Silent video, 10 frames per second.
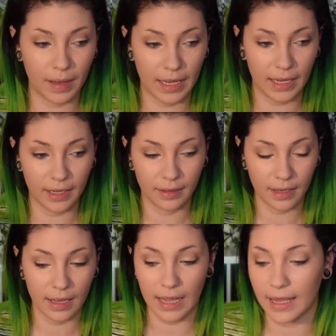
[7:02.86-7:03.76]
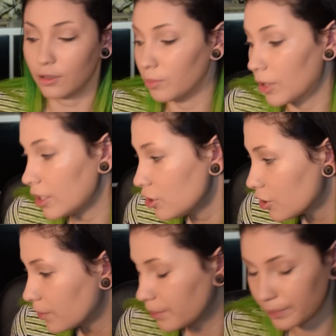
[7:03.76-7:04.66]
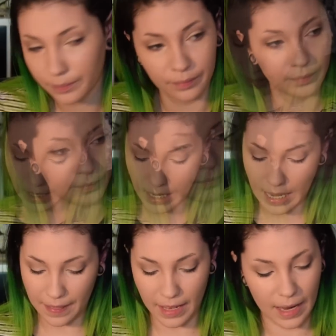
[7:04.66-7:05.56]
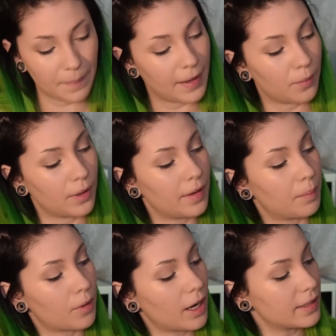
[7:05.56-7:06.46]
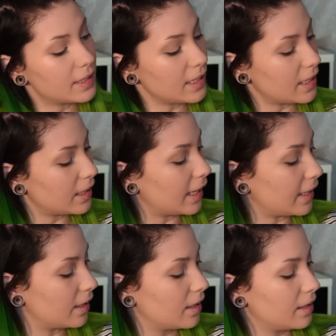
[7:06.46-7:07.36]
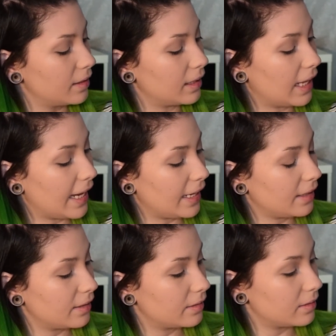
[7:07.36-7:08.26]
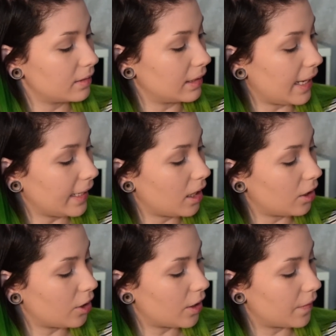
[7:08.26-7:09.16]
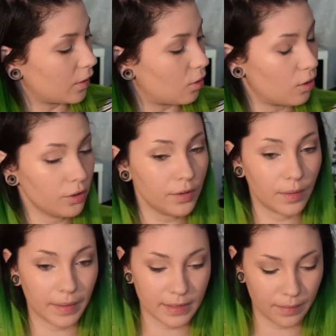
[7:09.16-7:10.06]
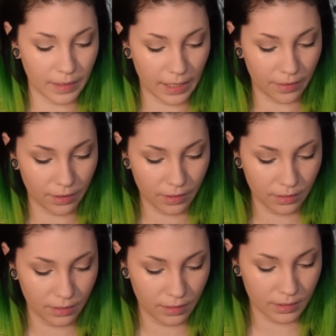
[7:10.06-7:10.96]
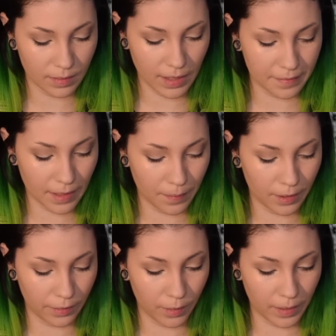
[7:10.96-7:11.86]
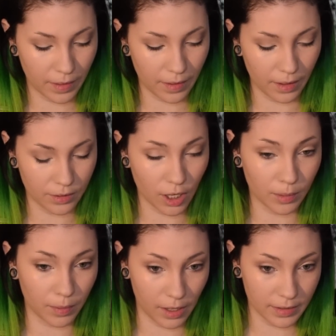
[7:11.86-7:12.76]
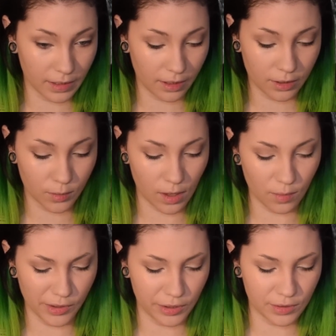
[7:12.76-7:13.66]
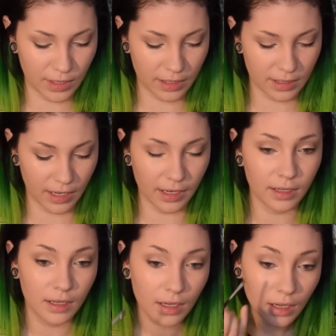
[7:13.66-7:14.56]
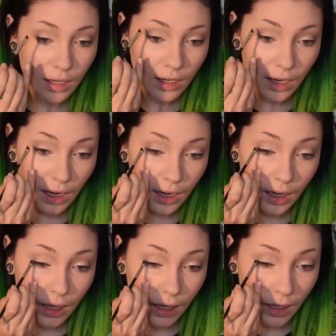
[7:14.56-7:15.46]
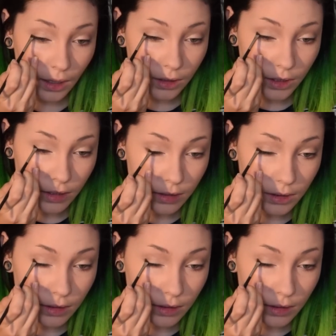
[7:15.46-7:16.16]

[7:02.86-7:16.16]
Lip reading: my angled brush, and then I pick one of the bronzy, like the light color and the gold, and I mix them together. Sometimes I'll put a little bit of the dark bronze in there as well. We'll use that today. And just